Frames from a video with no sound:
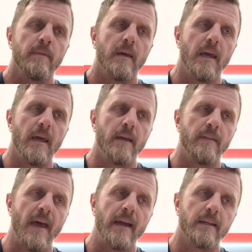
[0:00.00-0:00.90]

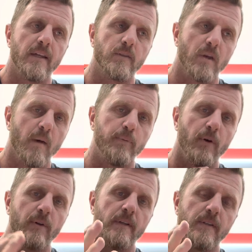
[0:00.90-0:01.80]
and that gets
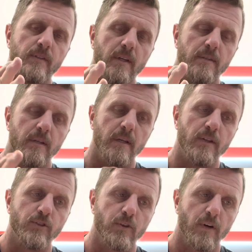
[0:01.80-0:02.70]
uploaded and sent to
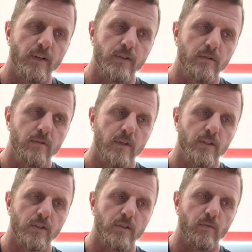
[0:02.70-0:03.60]
insurance,
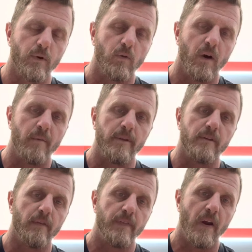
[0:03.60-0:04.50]
which is a
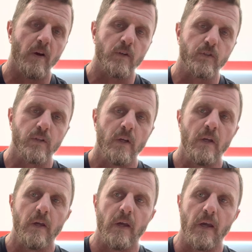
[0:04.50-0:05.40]
requirement of theirs.
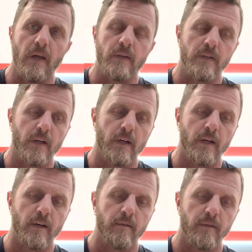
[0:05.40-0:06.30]
And
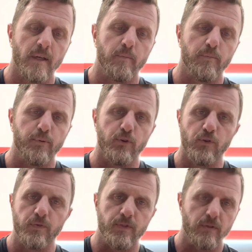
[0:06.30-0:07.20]
it
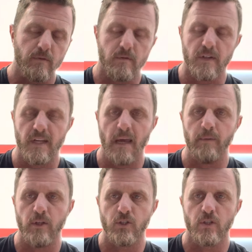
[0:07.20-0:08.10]
proves the
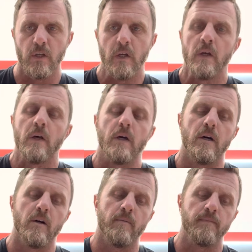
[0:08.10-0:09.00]
damage
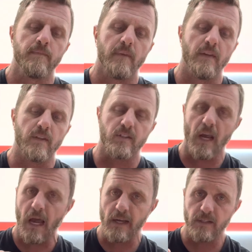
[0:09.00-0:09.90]
and the
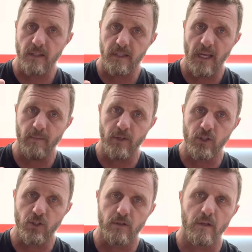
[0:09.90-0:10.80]
size of the
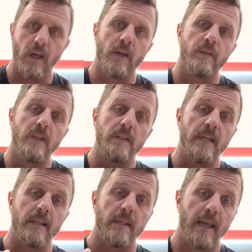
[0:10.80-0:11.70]
damage and the
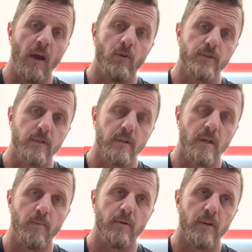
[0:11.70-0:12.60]
dent count,
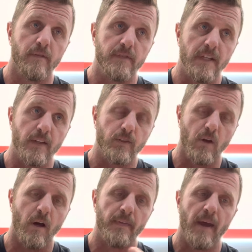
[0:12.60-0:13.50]
the number of dents
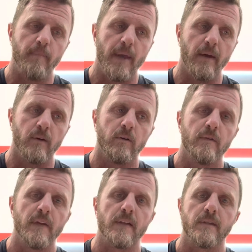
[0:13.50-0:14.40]
on that panel.
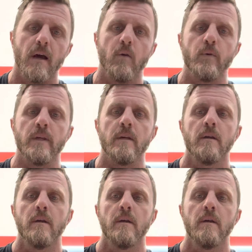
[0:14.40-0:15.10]
That's how we